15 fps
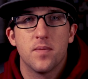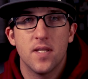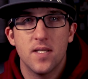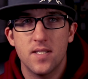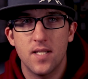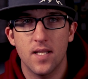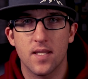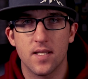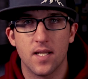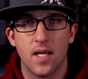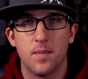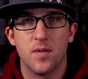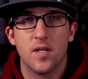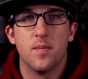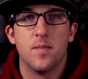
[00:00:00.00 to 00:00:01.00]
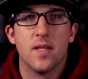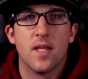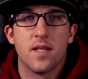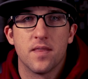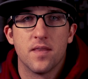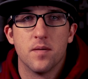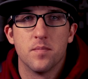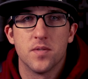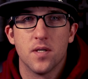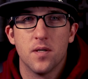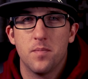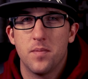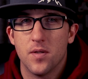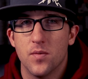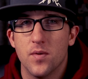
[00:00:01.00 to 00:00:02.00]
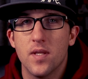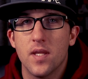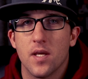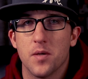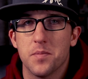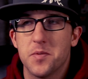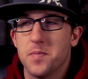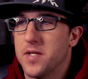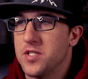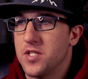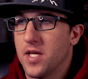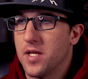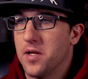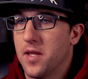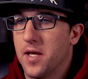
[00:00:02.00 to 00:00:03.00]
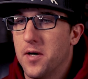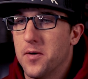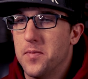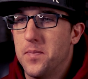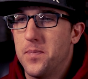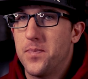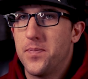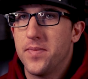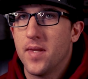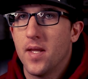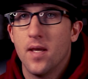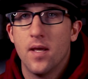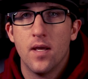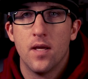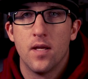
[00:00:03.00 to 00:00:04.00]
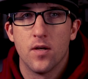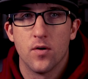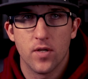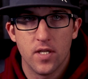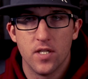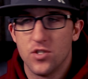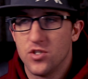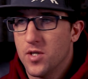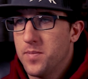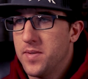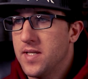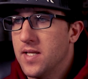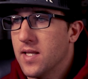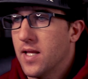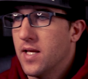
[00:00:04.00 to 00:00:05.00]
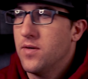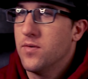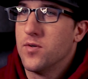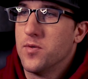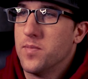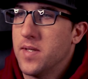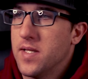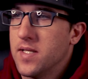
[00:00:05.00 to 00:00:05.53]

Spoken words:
please take the time to give me that thumbs up. It really helps my channel out. We're going to jump into Lightroom